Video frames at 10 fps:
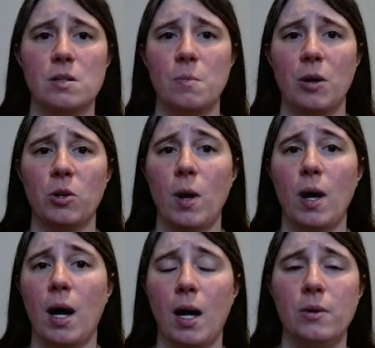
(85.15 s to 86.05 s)
about the way
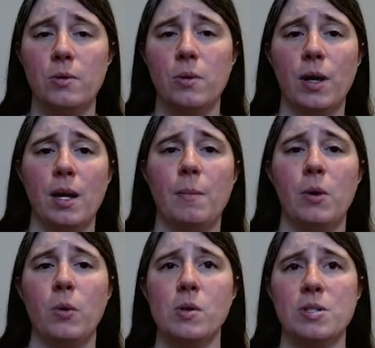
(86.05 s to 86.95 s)
I do
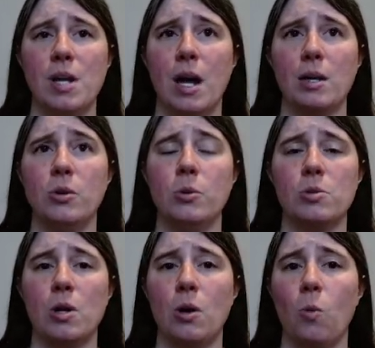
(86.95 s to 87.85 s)
camo is I
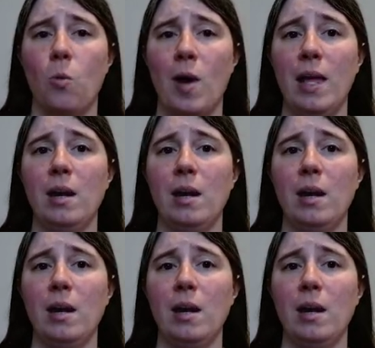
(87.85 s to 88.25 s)
use a wet